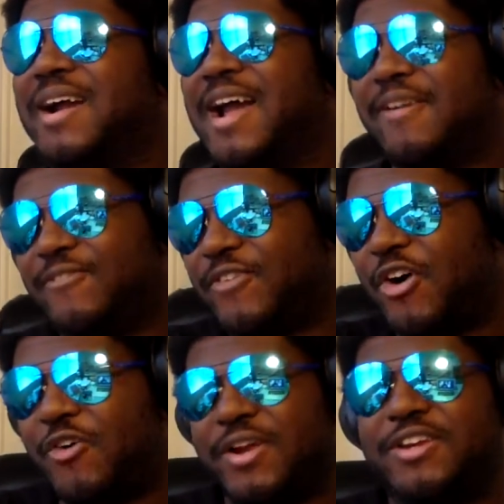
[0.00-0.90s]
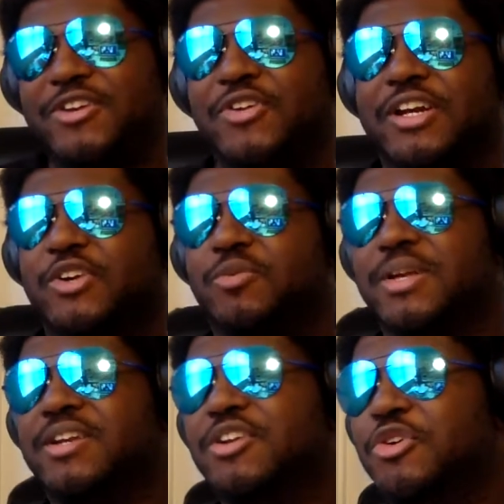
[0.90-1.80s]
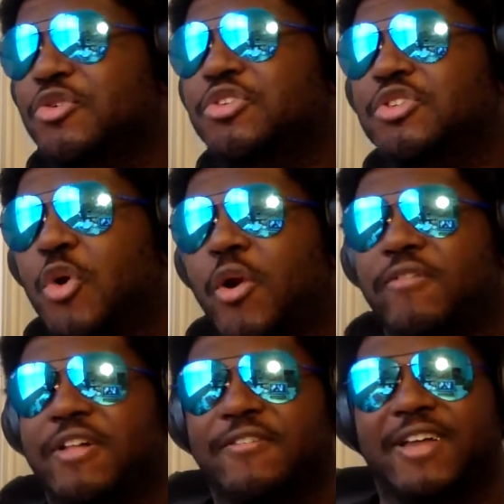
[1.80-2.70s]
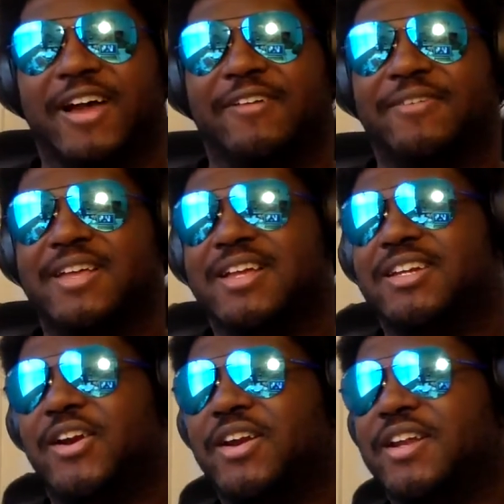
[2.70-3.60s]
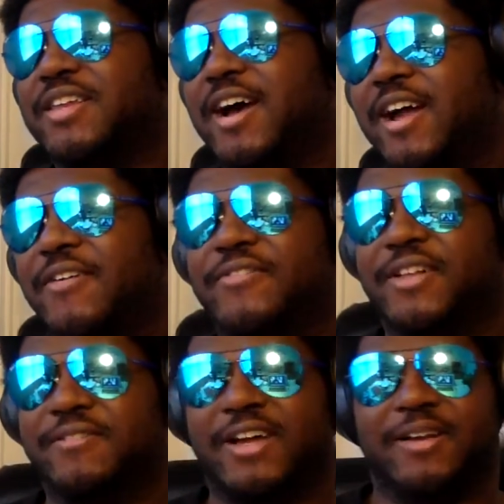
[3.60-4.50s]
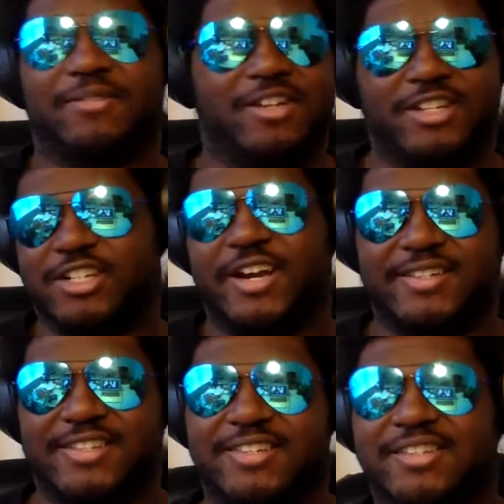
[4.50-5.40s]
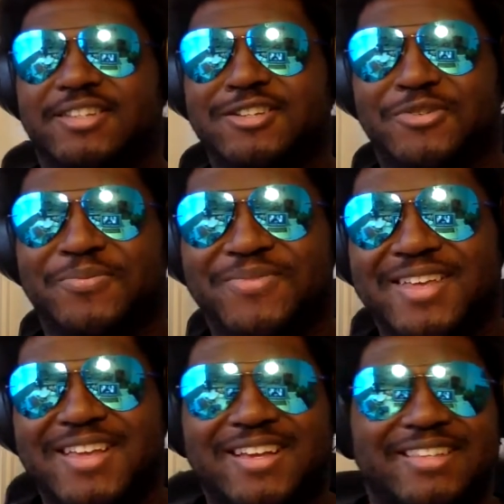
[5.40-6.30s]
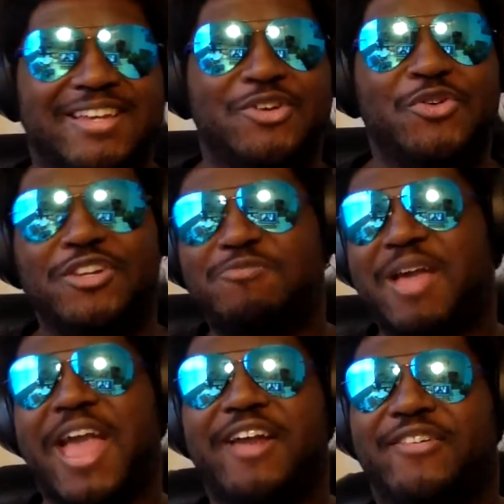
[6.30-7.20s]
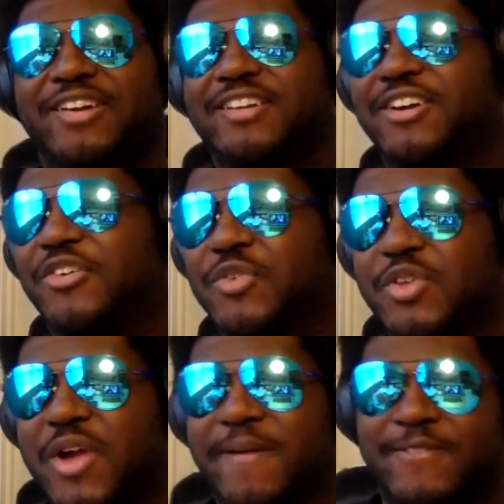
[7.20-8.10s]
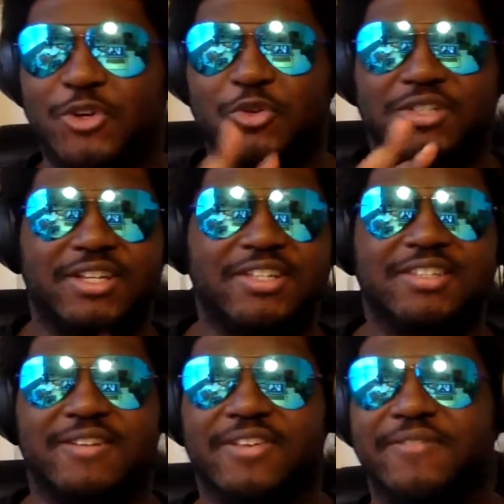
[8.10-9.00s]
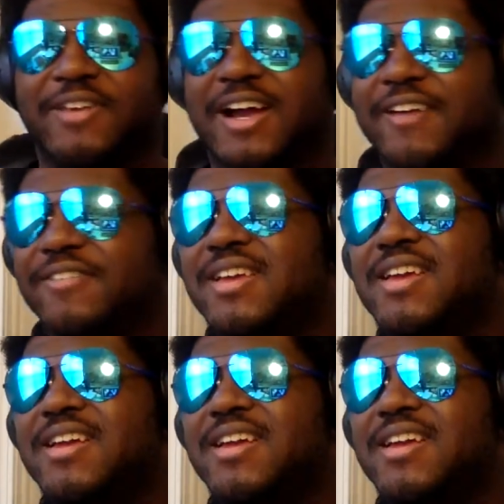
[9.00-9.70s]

I already knew that there would be a new story of Love Life during the time of Love Life Sunshine Season 2. They do this pattern, you know, you have two seasons of Love Life,